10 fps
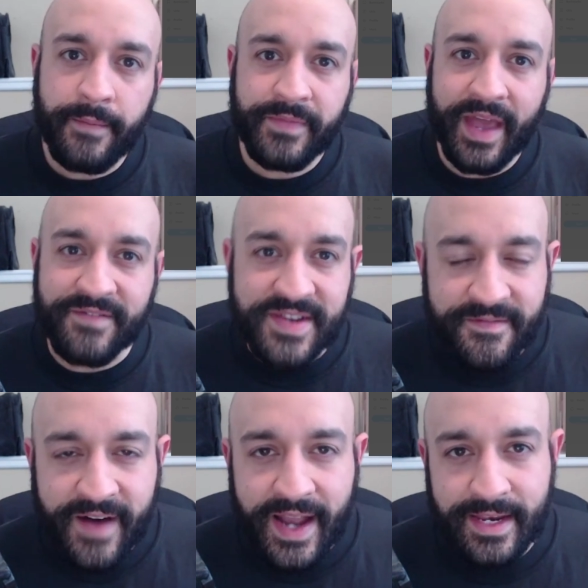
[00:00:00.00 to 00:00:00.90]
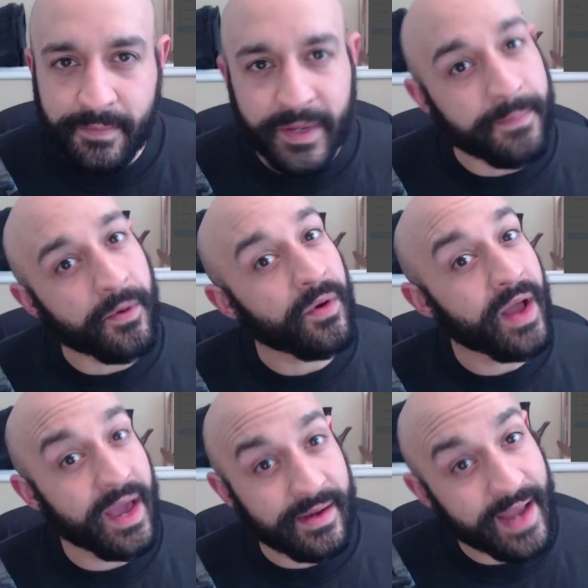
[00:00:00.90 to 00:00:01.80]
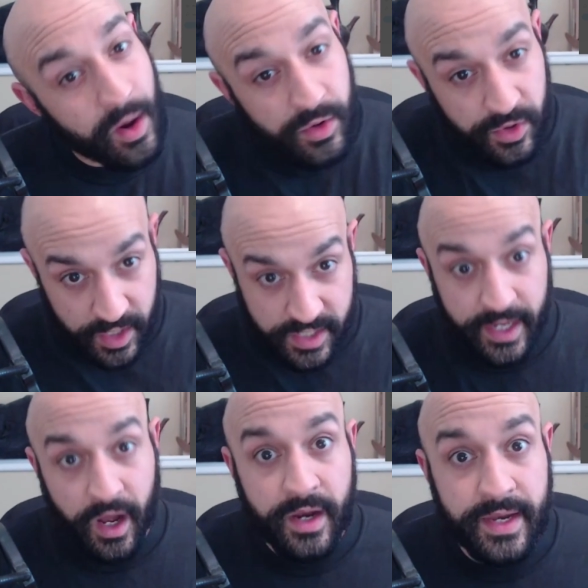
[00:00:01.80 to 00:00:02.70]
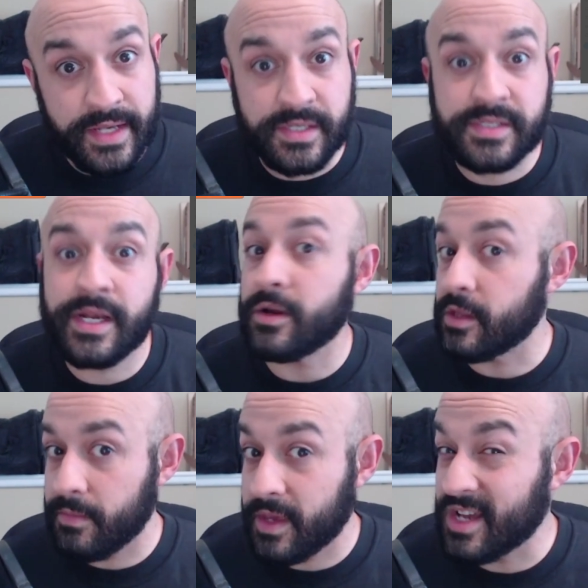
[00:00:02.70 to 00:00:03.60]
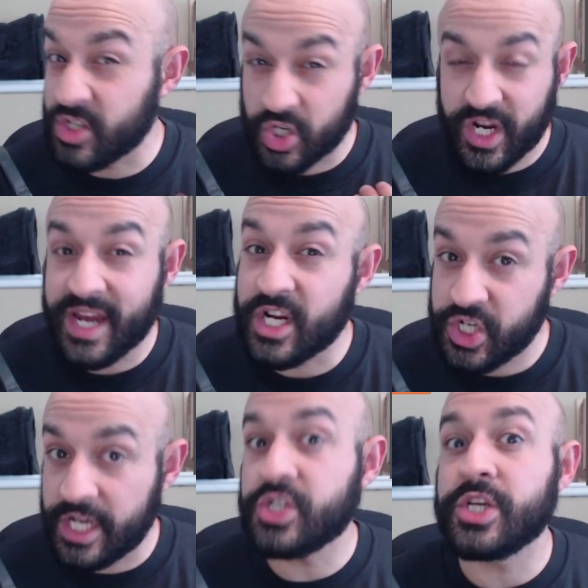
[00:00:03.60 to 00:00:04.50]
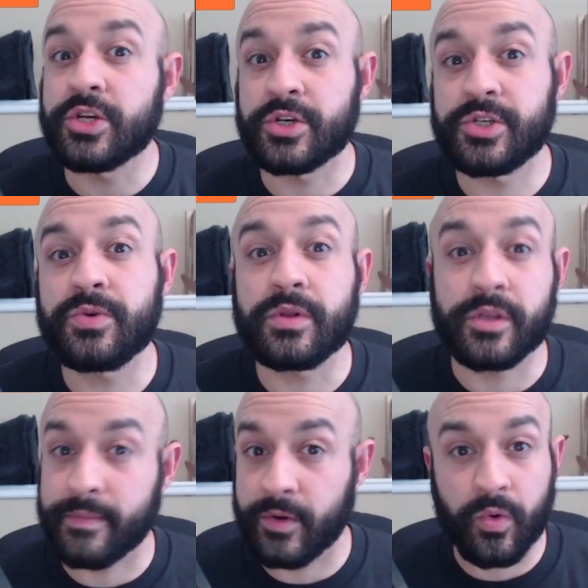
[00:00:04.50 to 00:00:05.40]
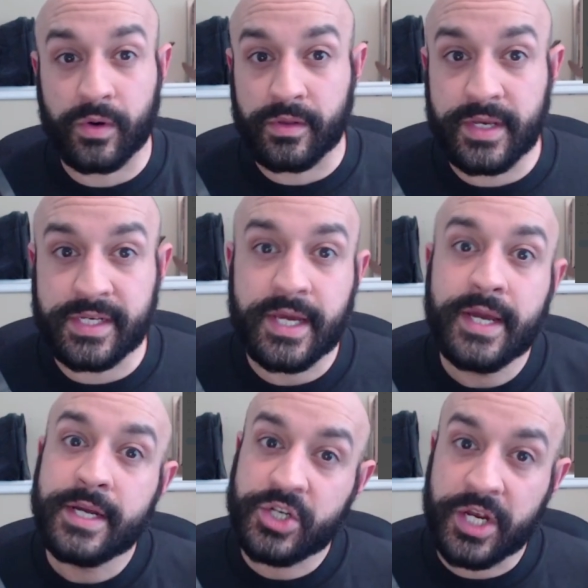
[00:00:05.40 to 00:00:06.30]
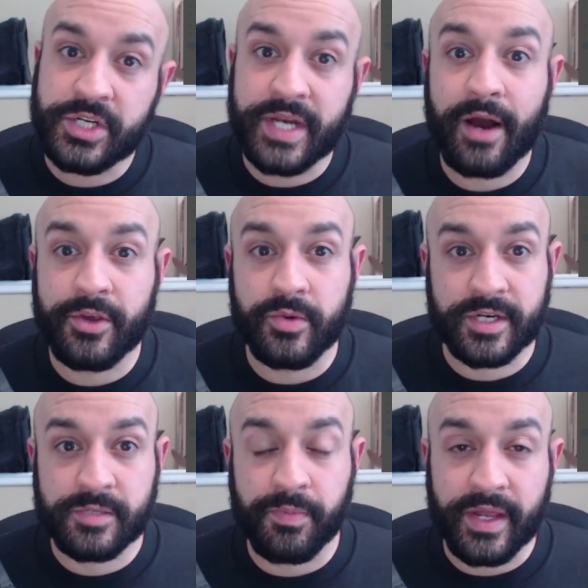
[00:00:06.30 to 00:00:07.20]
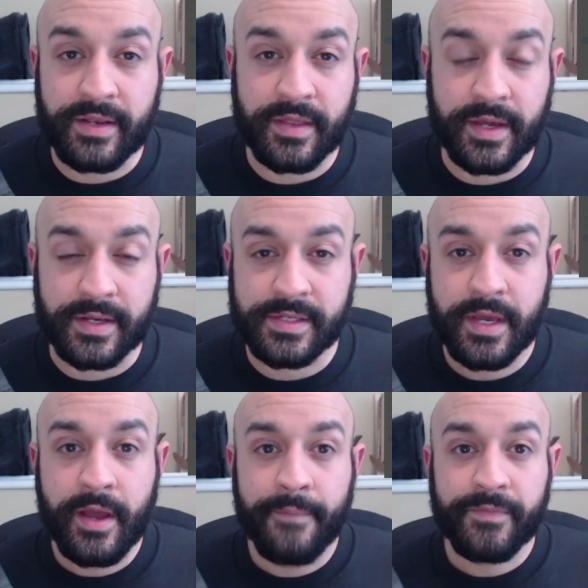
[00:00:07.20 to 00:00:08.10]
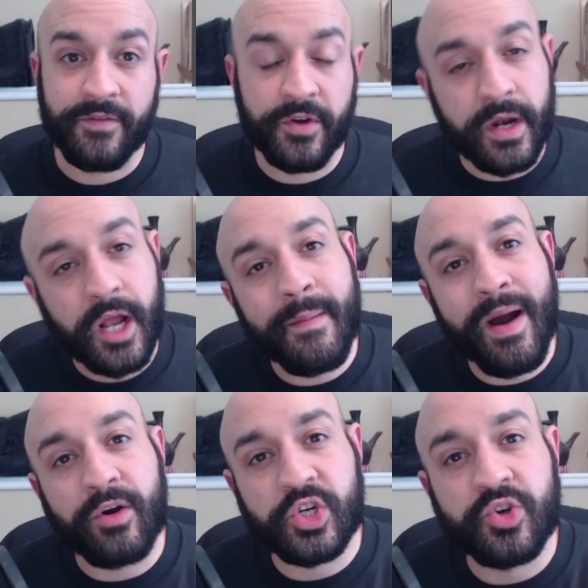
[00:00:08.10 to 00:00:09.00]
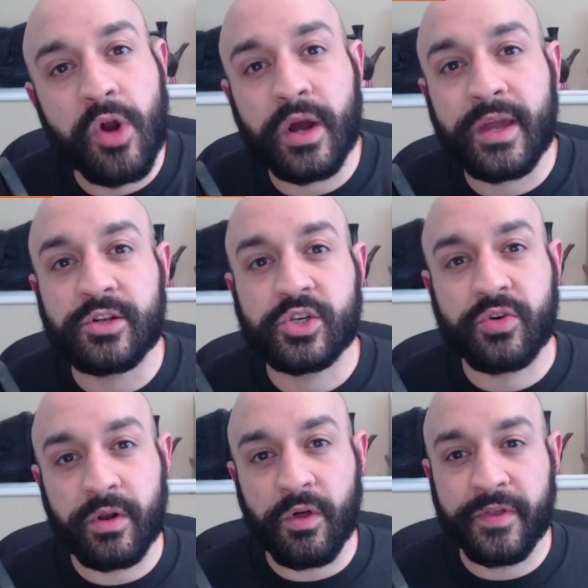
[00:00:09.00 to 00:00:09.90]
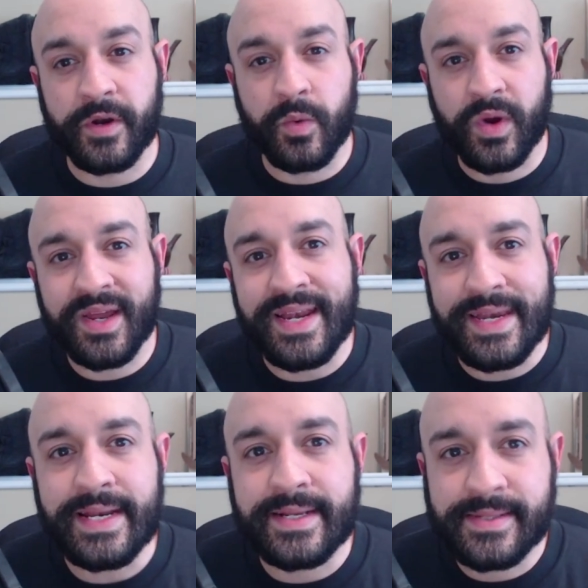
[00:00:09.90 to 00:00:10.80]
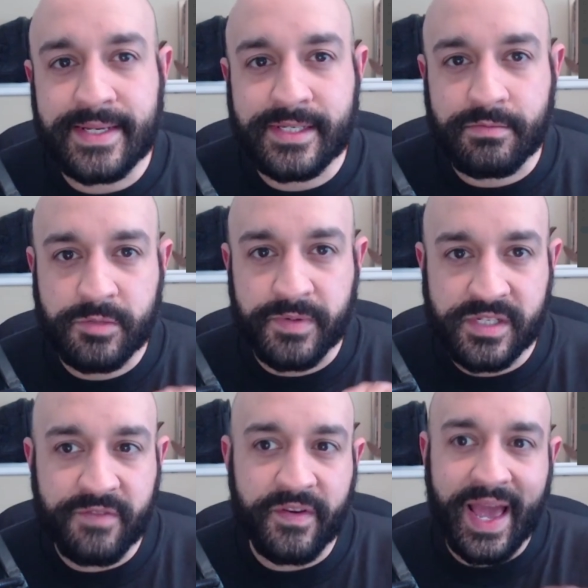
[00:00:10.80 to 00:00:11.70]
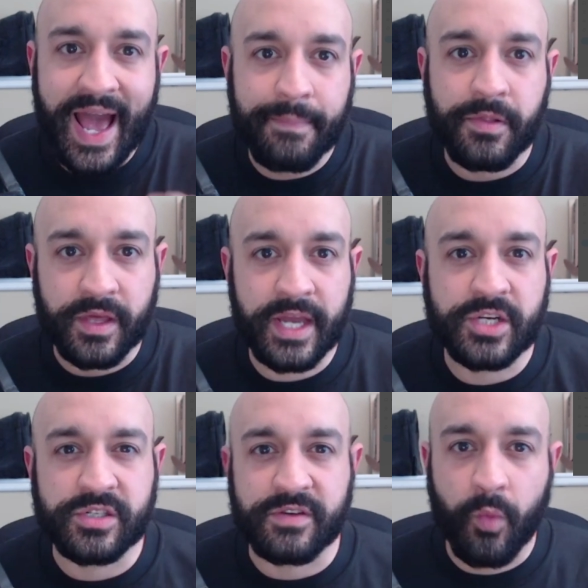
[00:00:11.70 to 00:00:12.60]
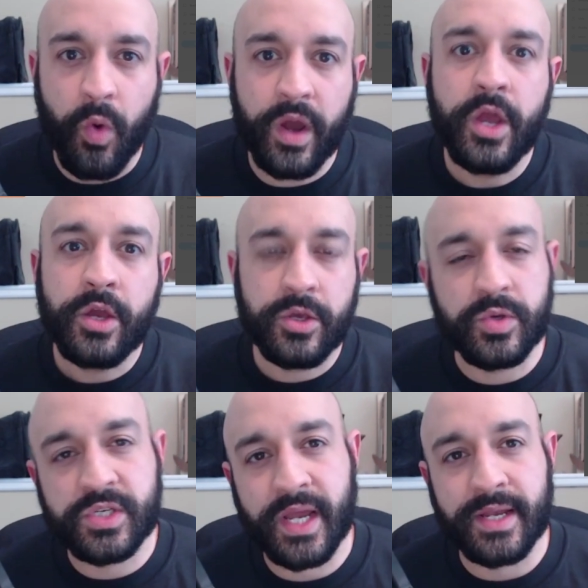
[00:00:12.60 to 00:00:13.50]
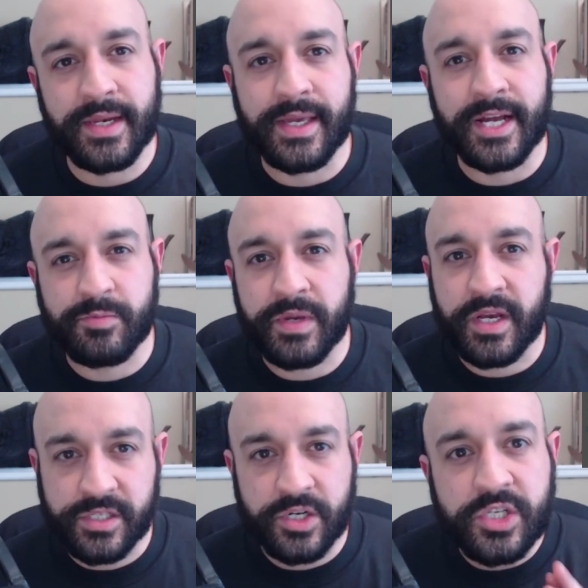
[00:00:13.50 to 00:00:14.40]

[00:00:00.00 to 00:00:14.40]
have divided people, and now it looks like unnecessarily because you're kind of changing your tune a little bit, or at least changing how you explain things. If you're going to come out strong against critical theory, we're going to need to see some specific applications of what you stand against, because there's